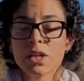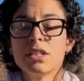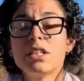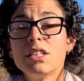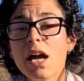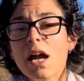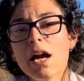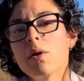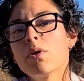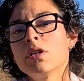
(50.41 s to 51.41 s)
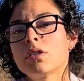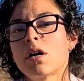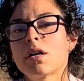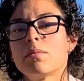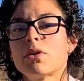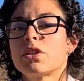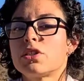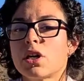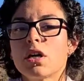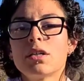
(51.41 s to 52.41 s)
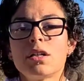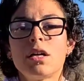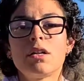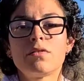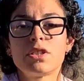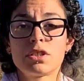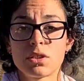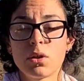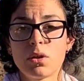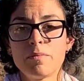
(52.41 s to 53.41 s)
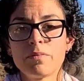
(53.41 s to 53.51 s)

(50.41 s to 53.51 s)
Today, I want to talk about the dark night of the soul,